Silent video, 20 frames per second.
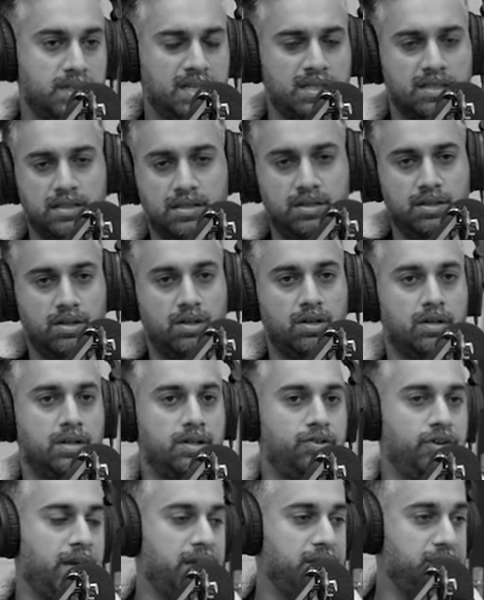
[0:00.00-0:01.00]
Yes, you
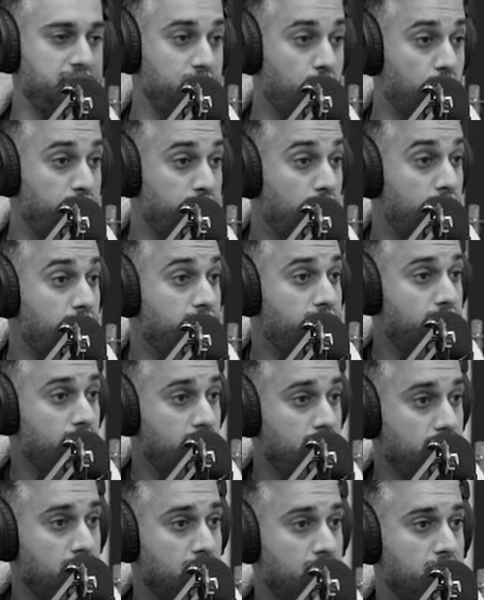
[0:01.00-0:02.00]
gotta create your own
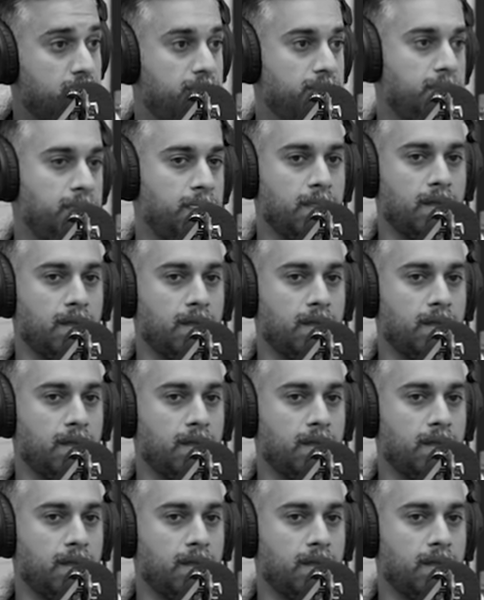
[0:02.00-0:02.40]
portfolio.